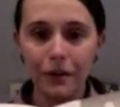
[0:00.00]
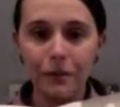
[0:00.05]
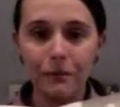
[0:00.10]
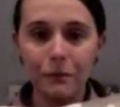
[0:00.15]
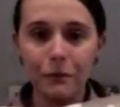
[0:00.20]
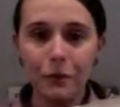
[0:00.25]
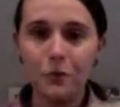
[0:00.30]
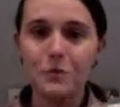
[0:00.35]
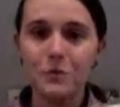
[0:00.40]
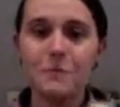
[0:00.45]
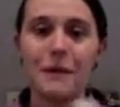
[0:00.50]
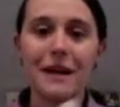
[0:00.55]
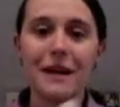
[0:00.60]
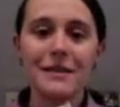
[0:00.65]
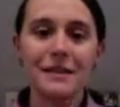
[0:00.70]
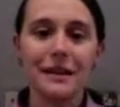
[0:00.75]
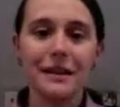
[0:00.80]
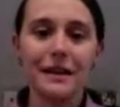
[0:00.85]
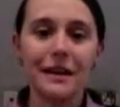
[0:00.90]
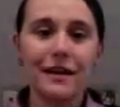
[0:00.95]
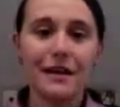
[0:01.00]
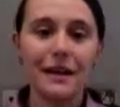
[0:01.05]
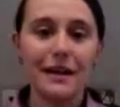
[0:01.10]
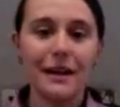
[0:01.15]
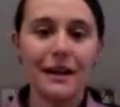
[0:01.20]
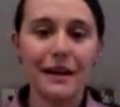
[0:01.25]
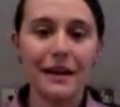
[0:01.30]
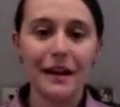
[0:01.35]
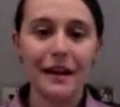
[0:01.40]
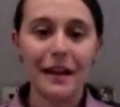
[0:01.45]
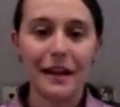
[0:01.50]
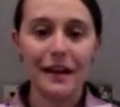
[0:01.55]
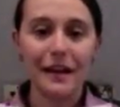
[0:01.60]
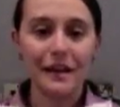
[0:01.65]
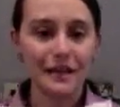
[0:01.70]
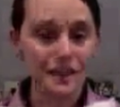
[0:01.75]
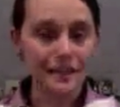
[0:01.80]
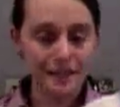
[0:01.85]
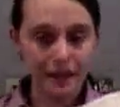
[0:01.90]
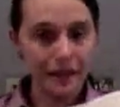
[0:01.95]
fruits basket in it,
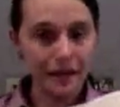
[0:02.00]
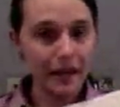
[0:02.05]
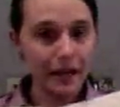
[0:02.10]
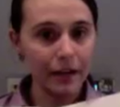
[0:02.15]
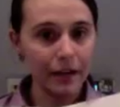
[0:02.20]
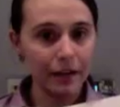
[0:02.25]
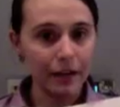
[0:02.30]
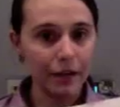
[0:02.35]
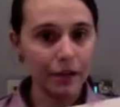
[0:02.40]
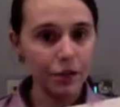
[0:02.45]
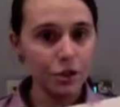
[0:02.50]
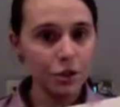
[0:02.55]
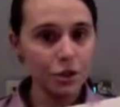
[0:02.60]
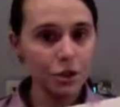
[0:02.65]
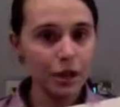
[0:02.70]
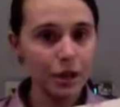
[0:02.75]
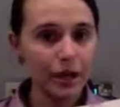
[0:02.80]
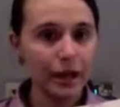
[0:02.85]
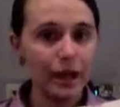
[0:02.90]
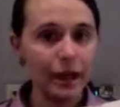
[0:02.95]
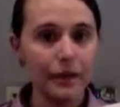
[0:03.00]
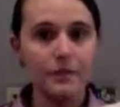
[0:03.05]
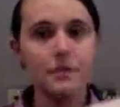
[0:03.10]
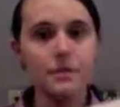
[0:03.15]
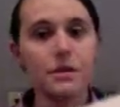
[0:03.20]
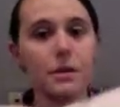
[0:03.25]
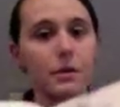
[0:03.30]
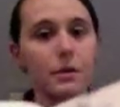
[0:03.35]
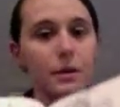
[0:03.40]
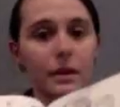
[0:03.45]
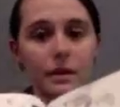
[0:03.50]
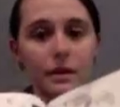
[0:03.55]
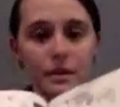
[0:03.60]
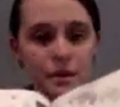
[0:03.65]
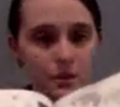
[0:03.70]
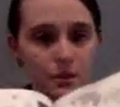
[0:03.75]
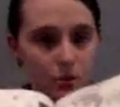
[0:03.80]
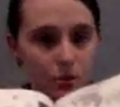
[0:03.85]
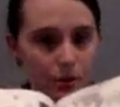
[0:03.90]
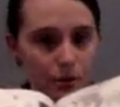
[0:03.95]
and it's in English, again, so that the
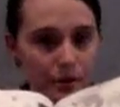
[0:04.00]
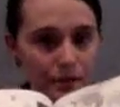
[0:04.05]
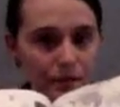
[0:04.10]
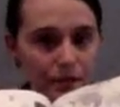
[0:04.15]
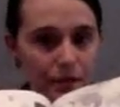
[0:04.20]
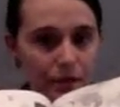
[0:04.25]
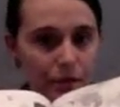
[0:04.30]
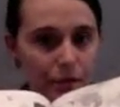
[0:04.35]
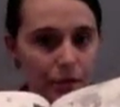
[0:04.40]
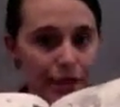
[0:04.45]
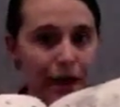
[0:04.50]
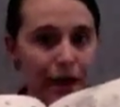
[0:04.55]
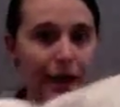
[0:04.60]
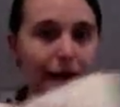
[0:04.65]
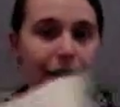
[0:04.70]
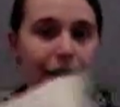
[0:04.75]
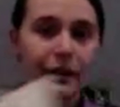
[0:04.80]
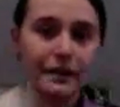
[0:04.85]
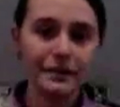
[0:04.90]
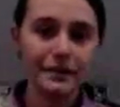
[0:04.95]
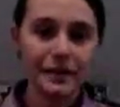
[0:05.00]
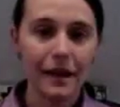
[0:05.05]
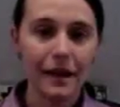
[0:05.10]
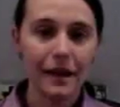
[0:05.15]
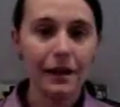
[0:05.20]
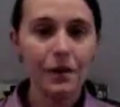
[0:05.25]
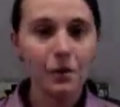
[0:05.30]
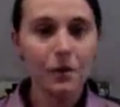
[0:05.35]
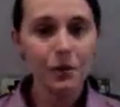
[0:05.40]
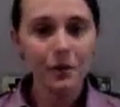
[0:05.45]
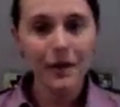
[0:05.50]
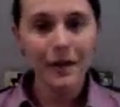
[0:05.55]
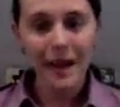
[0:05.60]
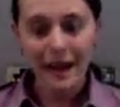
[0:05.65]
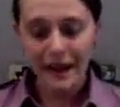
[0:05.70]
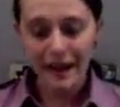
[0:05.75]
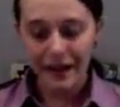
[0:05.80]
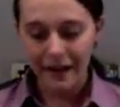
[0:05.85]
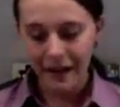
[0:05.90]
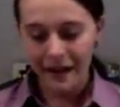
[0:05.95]
students can look at it and say, oh,
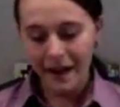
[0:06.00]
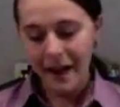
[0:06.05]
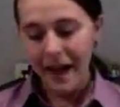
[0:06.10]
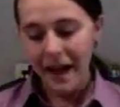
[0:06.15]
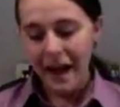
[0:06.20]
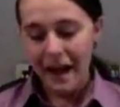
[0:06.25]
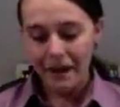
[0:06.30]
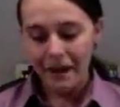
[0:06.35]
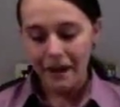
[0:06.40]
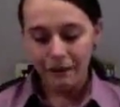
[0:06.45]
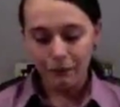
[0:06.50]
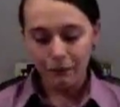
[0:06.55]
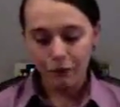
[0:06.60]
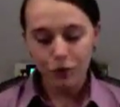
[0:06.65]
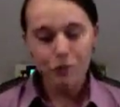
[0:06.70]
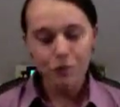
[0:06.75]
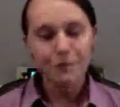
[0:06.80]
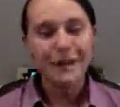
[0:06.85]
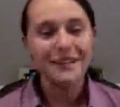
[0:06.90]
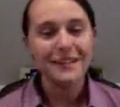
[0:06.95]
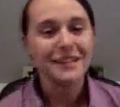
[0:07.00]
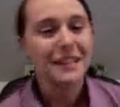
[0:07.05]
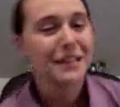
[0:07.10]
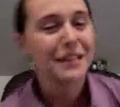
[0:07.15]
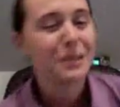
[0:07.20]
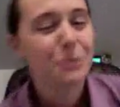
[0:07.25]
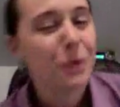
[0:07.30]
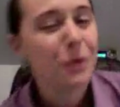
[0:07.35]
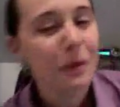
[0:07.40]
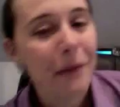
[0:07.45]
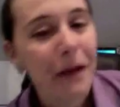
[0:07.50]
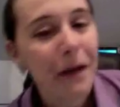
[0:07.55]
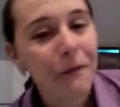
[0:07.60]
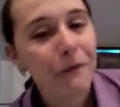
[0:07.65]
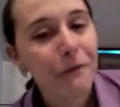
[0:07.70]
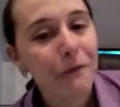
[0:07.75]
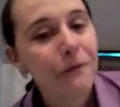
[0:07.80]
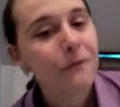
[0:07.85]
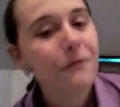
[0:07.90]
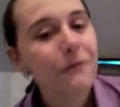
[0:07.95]
yay. And Fruits Basket is one of my
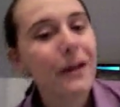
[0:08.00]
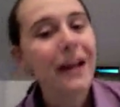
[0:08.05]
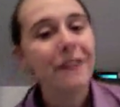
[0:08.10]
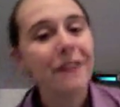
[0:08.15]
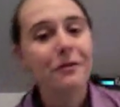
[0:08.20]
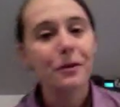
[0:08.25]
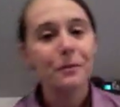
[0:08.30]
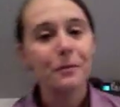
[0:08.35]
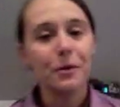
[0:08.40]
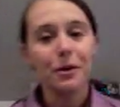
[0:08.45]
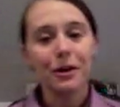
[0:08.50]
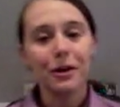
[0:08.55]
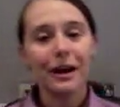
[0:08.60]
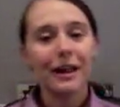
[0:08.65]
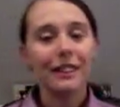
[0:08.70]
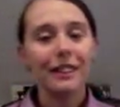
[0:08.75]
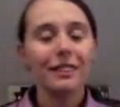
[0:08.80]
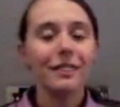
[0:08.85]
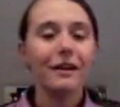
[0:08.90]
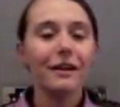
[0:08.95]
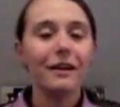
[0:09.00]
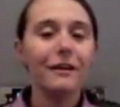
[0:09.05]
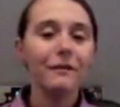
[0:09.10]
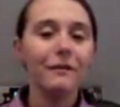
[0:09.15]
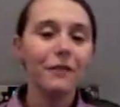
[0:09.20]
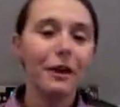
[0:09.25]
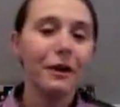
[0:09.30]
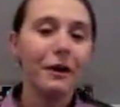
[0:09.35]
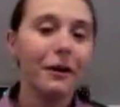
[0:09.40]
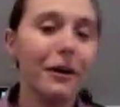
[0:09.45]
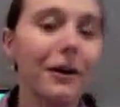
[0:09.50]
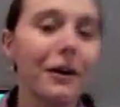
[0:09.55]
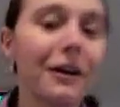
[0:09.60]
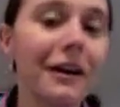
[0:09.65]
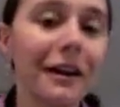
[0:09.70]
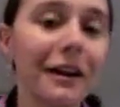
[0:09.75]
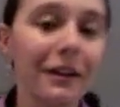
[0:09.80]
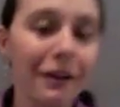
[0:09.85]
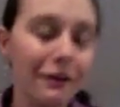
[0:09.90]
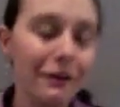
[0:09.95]
favorite manga. I love the art, and
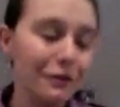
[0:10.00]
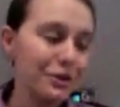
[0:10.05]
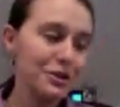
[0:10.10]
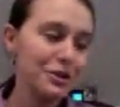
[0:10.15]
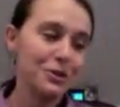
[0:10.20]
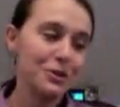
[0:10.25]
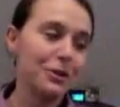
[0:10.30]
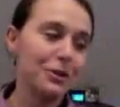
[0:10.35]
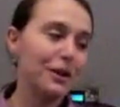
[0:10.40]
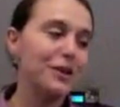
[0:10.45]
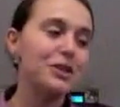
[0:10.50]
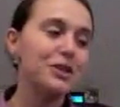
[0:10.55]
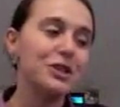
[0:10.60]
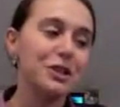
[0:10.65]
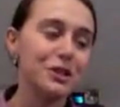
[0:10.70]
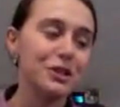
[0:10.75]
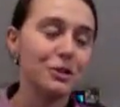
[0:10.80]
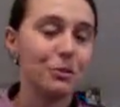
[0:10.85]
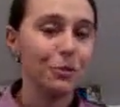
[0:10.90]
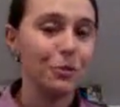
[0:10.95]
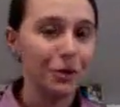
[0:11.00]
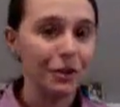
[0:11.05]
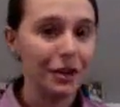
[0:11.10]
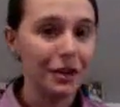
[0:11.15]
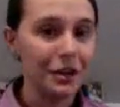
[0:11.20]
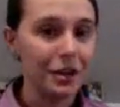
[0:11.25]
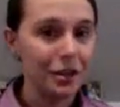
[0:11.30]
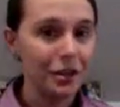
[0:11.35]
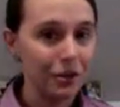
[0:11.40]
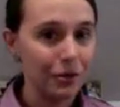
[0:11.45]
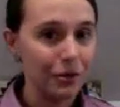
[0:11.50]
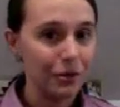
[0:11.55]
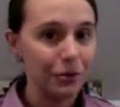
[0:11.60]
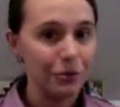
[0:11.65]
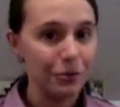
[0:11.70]
I love the story. It's just a really cutesy